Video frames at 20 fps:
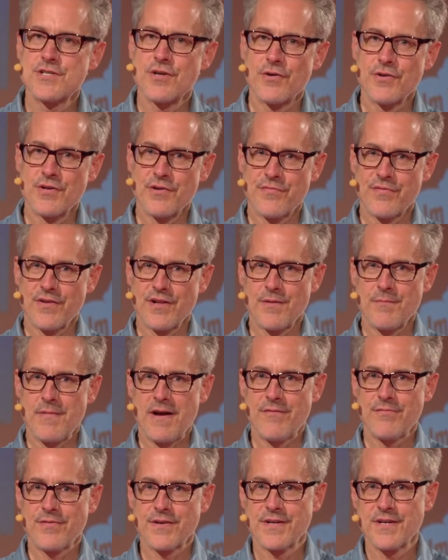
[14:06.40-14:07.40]
show your film
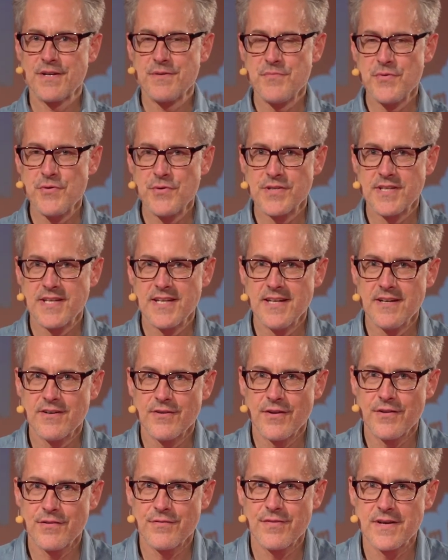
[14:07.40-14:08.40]
African Moot here
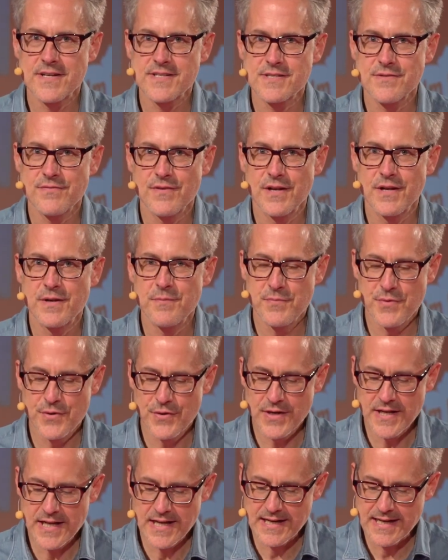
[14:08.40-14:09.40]
on the festival in
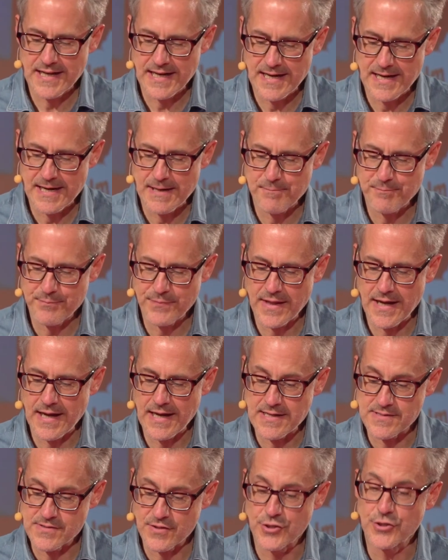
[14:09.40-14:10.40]
Munich
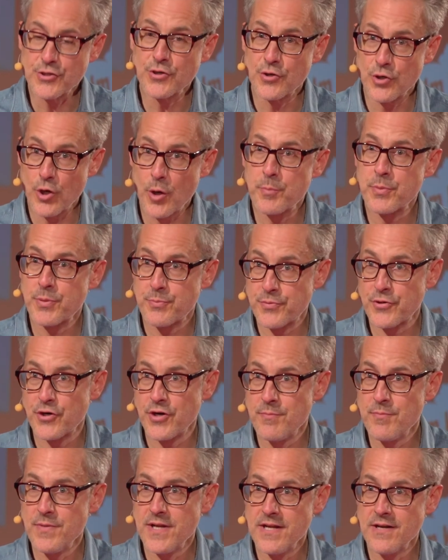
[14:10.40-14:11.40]
as a Europe
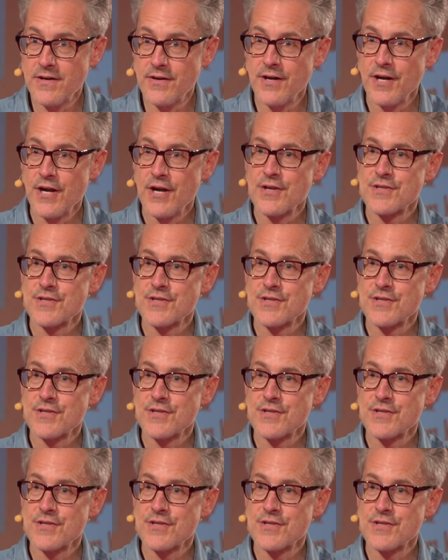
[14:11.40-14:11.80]
premiere.